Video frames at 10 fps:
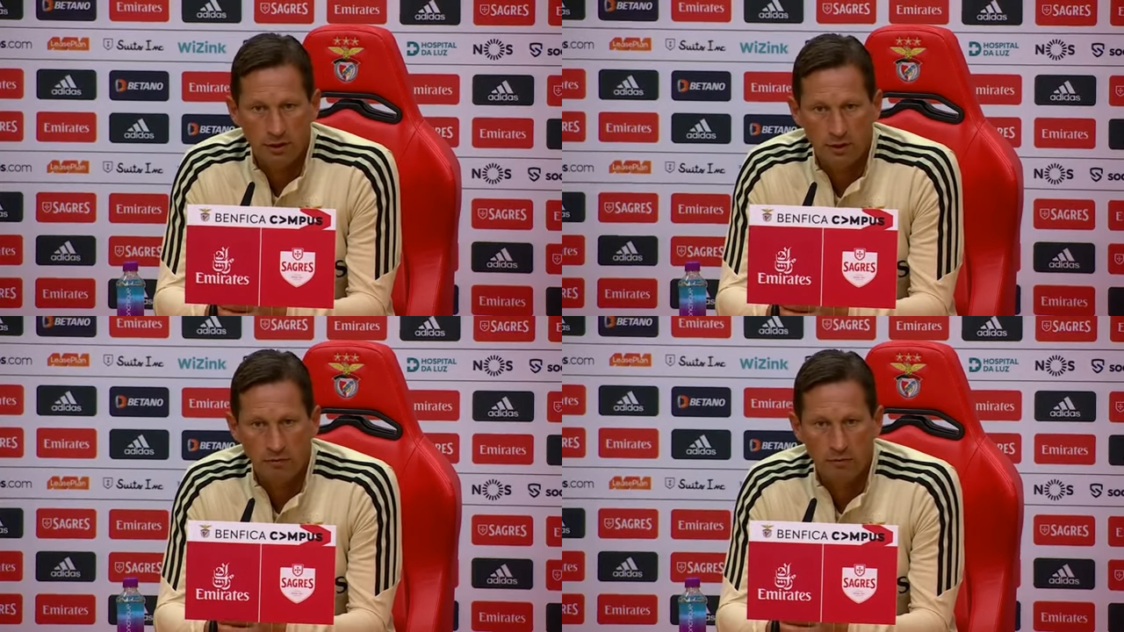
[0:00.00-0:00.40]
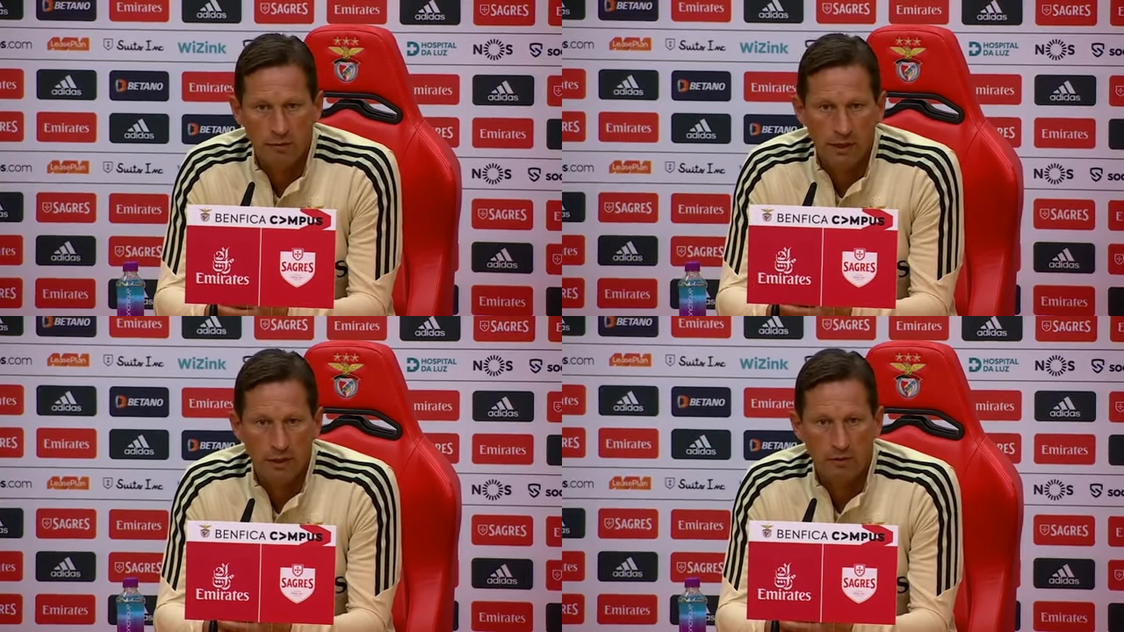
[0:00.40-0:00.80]
and then we
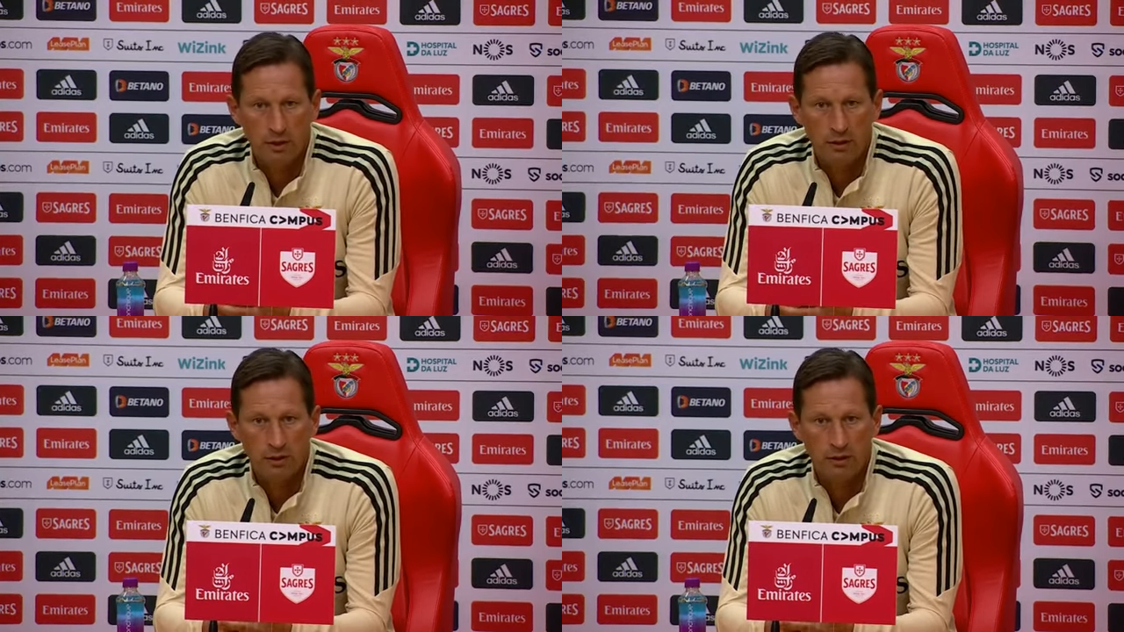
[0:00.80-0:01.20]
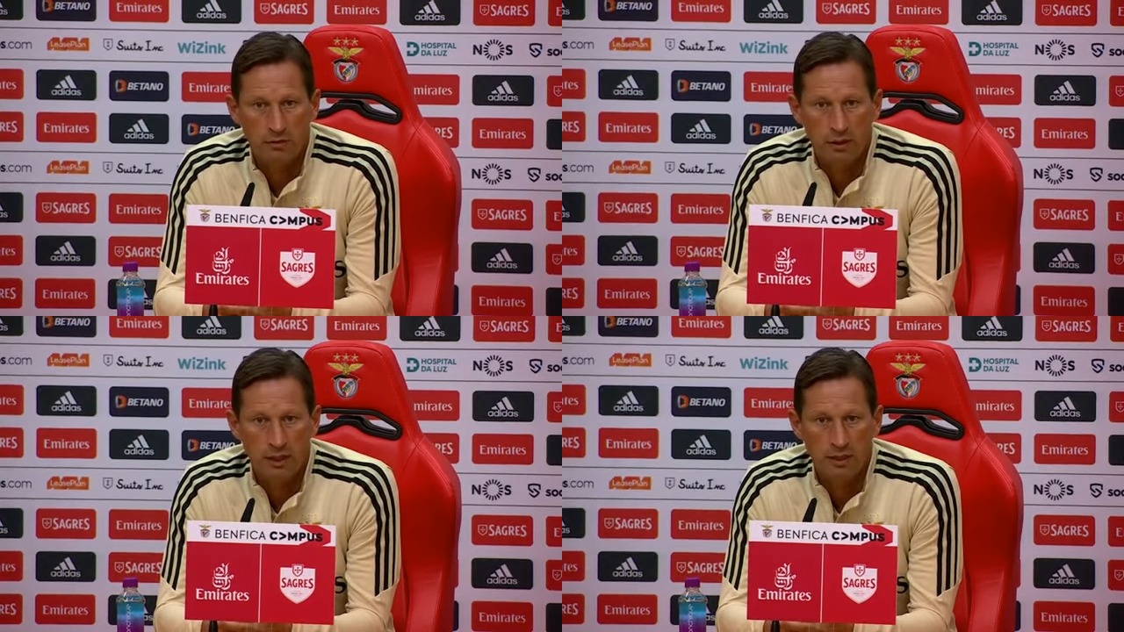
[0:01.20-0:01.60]
make
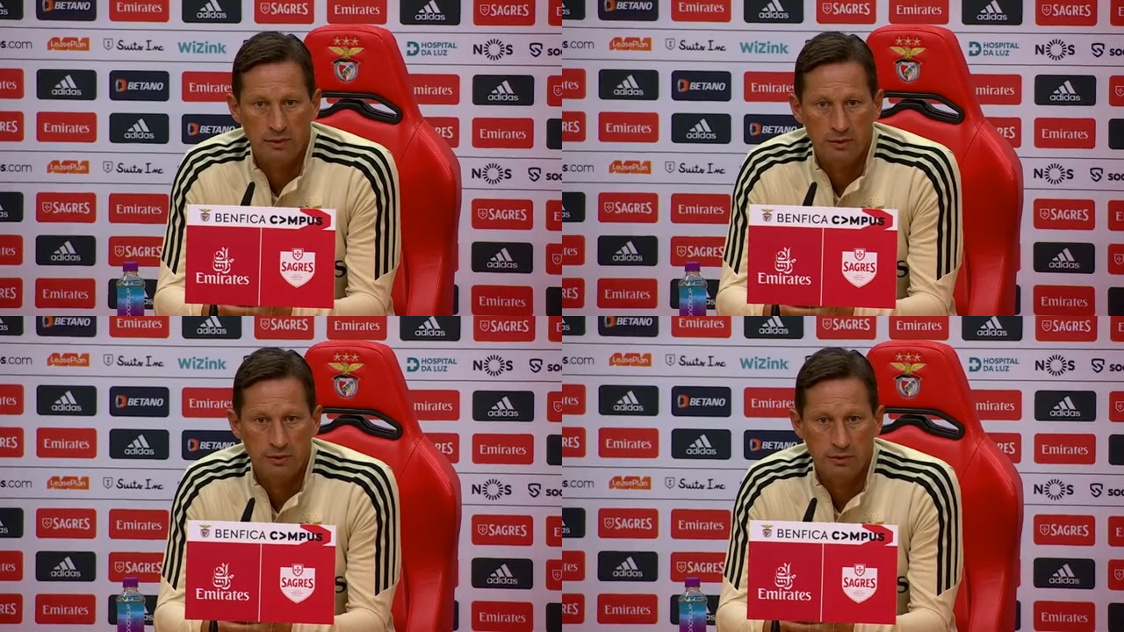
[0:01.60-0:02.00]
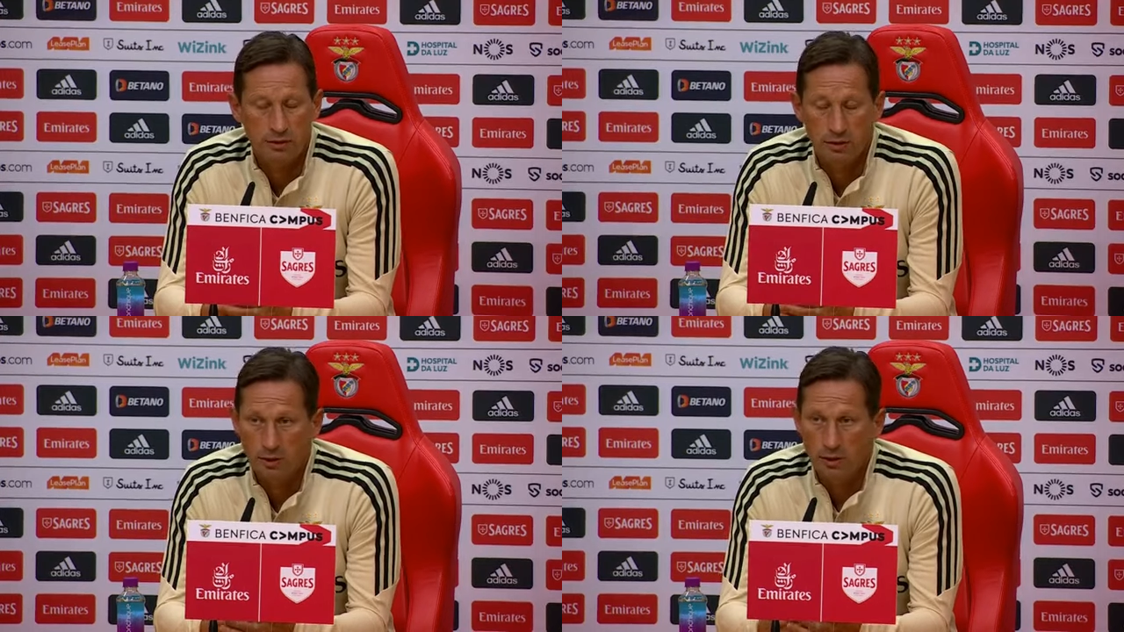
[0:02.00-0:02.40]
our last
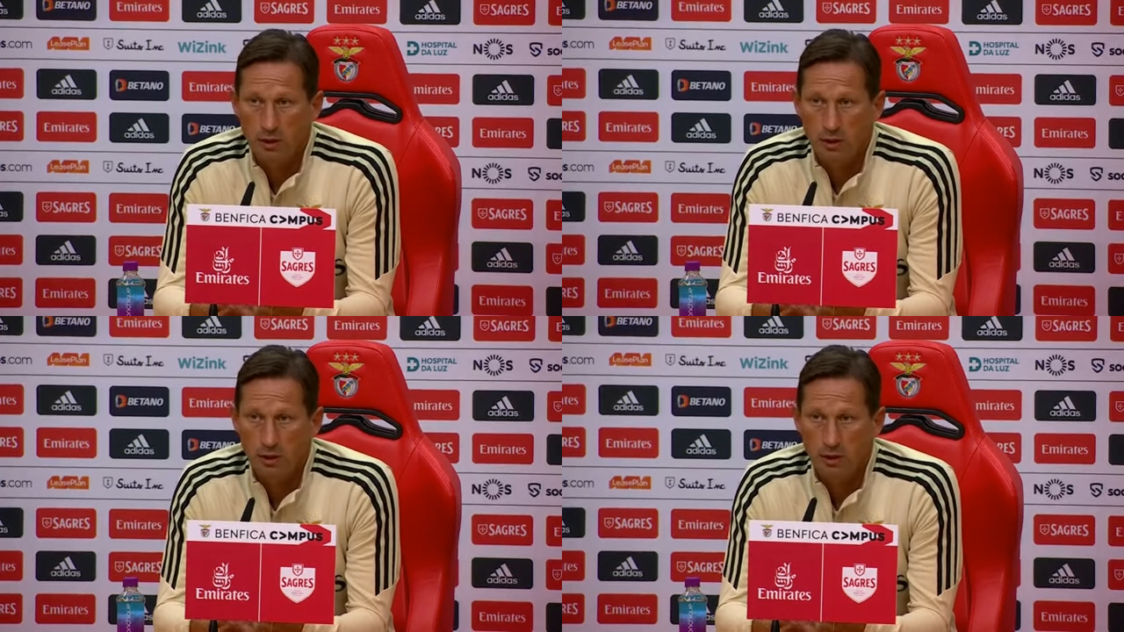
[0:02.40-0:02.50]
decisions.